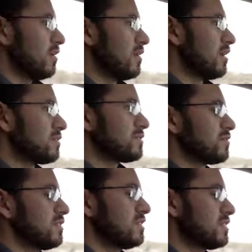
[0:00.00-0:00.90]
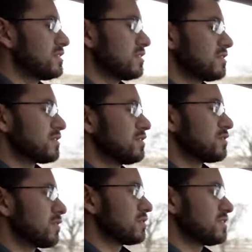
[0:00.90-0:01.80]
Now there's 3 distance
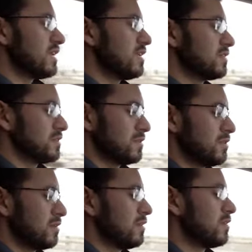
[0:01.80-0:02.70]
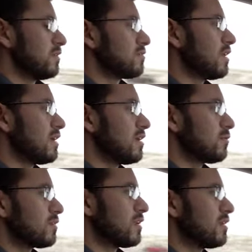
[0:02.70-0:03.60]
control settings. Right now
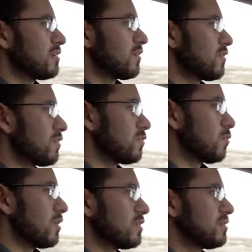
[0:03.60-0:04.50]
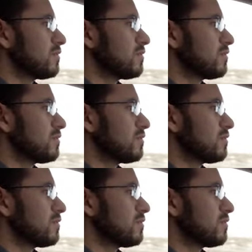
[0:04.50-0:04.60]
we're on the 3rd one